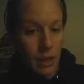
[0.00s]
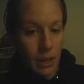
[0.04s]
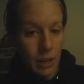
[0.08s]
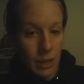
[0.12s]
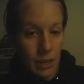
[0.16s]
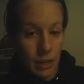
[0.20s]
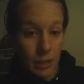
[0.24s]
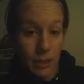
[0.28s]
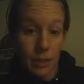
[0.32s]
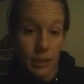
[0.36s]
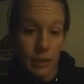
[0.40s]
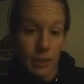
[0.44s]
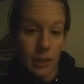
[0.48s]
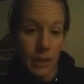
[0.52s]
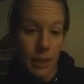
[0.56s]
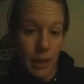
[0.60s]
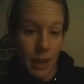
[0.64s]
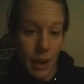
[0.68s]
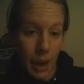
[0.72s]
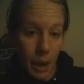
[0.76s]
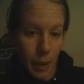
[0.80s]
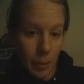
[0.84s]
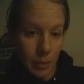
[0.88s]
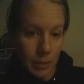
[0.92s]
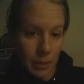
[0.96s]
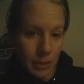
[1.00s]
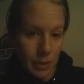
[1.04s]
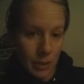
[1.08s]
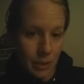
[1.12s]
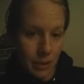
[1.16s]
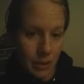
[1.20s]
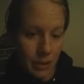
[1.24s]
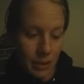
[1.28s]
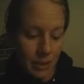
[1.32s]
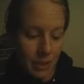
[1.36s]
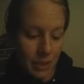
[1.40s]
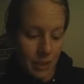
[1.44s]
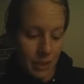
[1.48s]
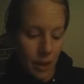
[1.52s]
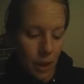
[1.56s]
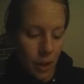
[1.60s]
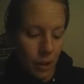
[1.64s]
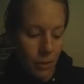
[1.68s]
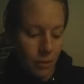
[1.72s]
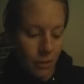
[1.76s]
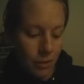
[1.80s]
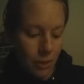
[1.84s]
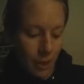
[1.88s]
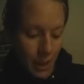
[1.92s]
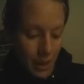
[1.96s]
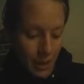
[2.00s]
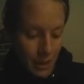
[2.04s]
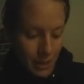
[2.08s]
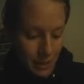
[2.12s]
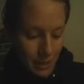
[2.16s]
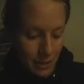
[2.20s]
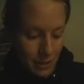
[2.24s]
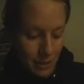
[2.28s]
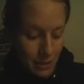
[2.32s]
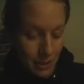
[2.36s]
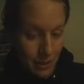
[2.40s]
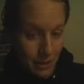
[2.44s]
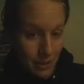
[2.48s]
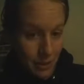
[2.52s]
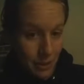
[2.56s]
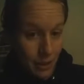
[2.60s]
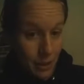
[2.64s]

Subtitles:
is the absence of light."